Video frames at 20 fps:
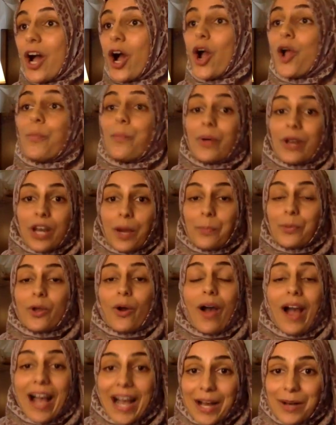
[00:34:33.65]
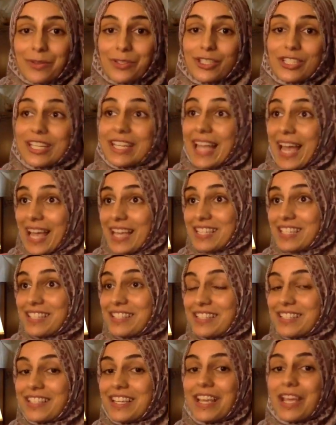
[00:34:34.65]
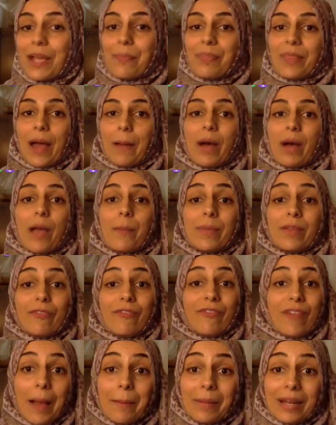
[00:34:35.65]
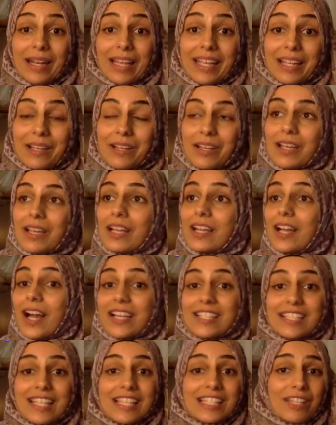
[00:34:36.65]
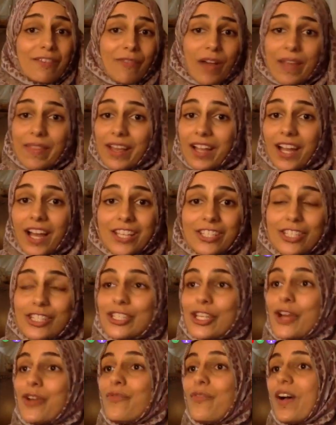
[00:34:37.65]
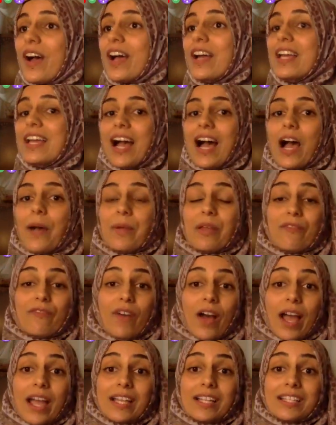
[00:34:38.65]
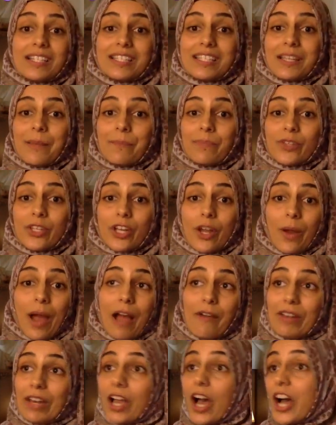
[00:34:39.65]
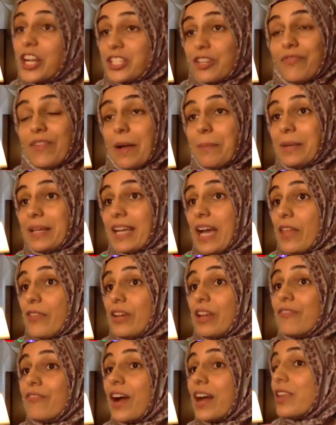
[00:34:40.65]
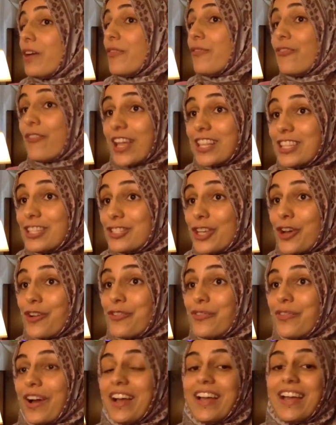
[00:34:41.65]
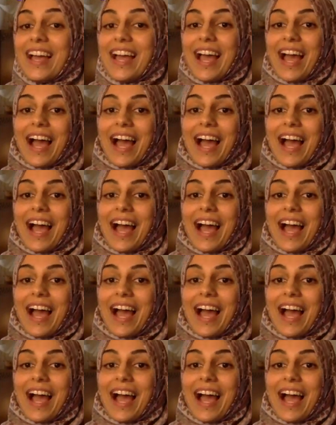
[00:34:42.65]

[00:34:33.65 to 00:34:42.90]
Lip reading: Open up your house to guests. That might be family, cousins, invite their cousins over, invite have a larger family gathering, invite their friends over.